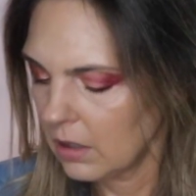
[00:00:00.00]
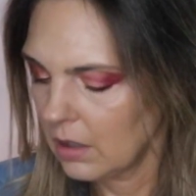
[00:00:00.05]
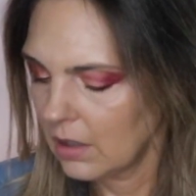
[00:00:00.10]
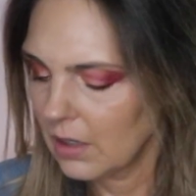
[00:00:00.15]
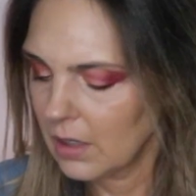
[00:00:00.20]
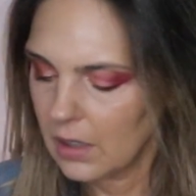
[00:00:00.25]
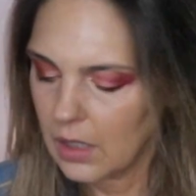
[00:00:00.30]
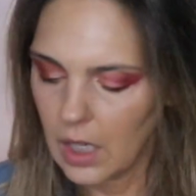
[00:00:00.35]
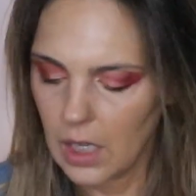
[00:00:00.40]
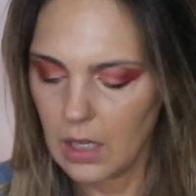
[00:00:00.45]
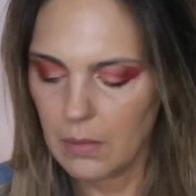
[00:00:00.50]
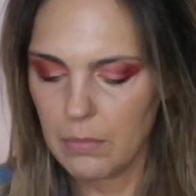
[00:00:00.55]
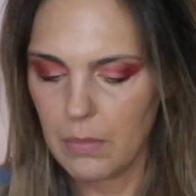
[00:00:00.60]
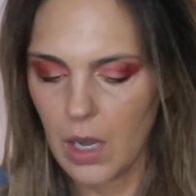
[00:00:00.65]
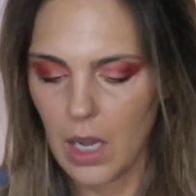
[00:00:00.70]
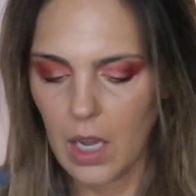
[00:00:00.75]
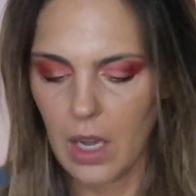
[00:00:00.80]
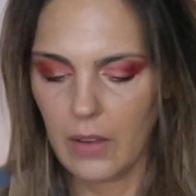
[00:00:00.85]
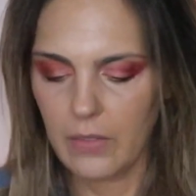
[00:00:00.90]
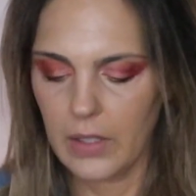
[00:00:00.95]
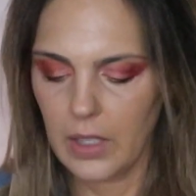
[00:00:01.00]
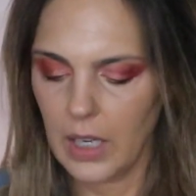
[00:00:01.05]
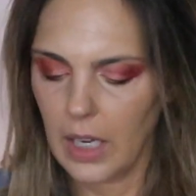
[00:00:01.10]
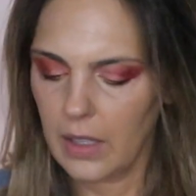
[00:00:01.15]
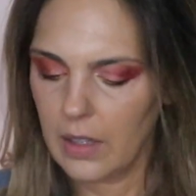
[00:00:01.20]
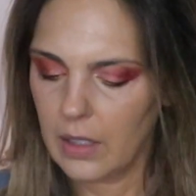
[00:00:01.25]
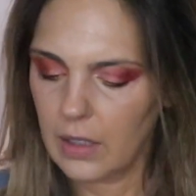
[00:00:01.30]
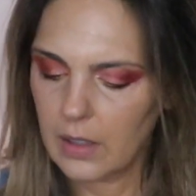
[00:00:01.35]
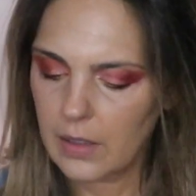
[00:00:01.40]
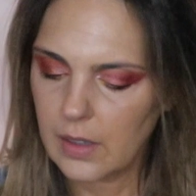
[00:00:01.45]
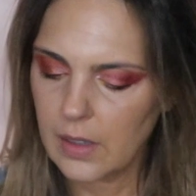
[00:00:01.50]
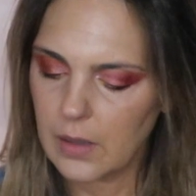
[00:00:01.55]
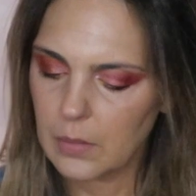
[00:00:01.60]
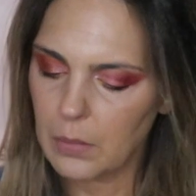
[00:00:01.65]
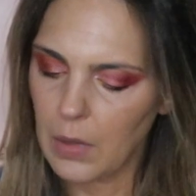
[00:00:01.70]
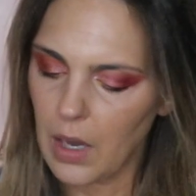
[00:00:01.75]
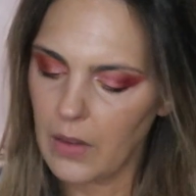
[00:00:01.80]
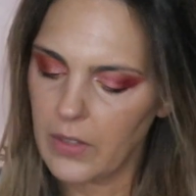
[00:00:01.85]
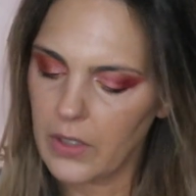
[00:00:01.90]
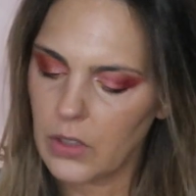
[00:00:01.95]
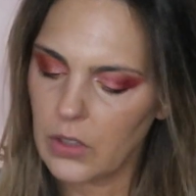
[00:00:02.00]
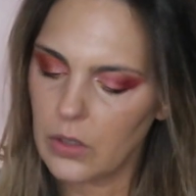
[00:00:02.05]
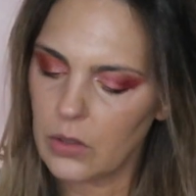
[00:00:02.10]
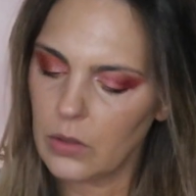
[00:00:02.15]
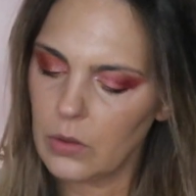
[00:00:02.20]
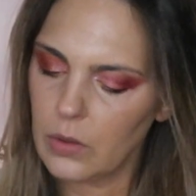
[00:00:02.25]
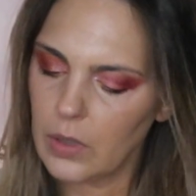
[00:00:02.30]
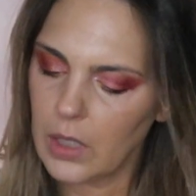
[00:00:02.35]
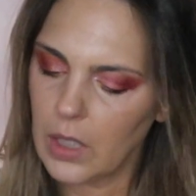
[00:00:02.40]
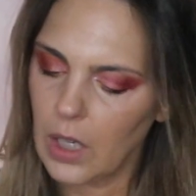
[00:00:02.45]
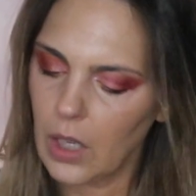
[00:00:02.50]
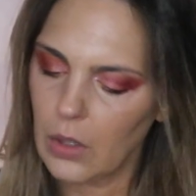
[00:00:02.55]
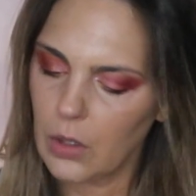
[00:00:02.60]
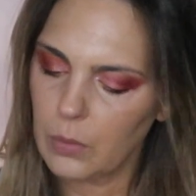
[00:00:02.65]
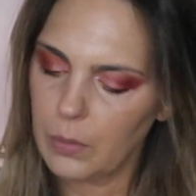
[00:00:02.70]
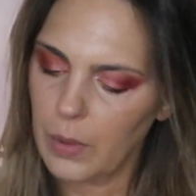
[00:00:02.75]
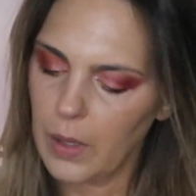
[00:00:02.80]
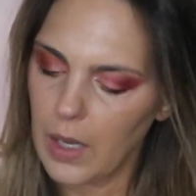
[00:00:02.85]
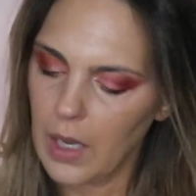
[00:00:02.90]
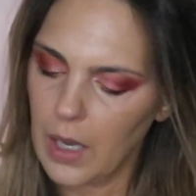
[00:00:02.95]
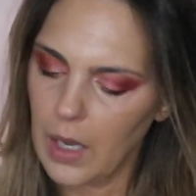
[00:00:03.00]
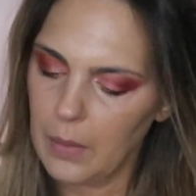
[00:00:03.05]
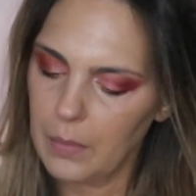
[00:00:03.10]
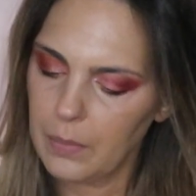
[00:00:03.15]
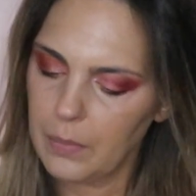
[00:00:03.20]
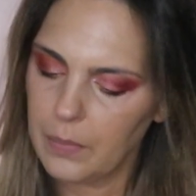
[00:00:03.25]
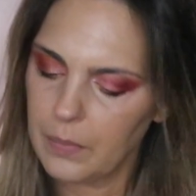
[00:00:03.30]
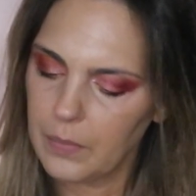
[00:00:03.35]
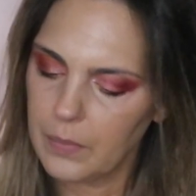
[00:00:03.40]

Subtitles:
It's kind of mauve-y. I think this is mauve-y too in ColourPop.